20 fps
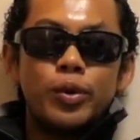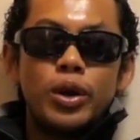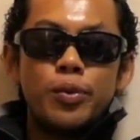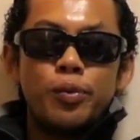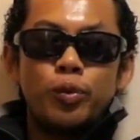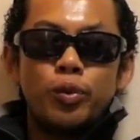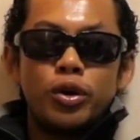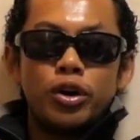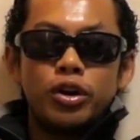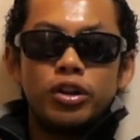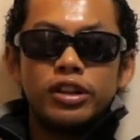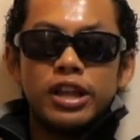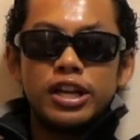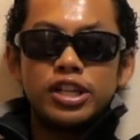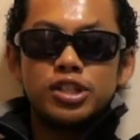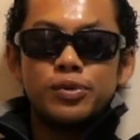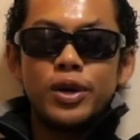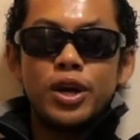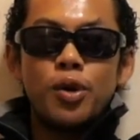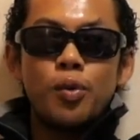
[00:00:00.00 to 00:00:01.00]
even when I'm
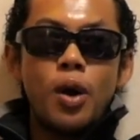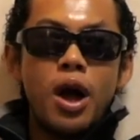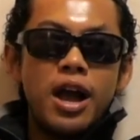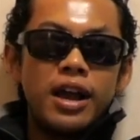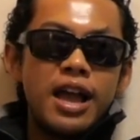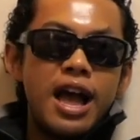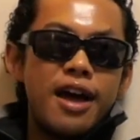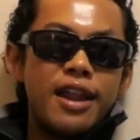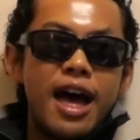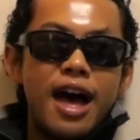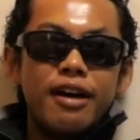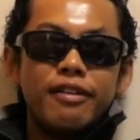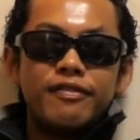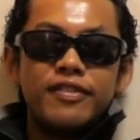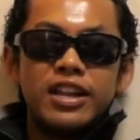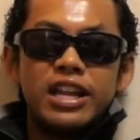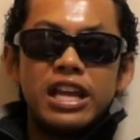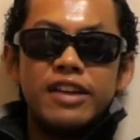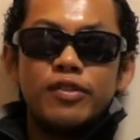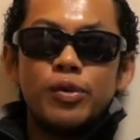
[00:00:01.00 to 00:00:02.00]
like doing a workout
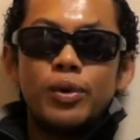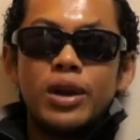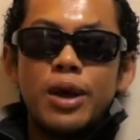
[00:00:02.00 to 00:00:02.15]
outfit,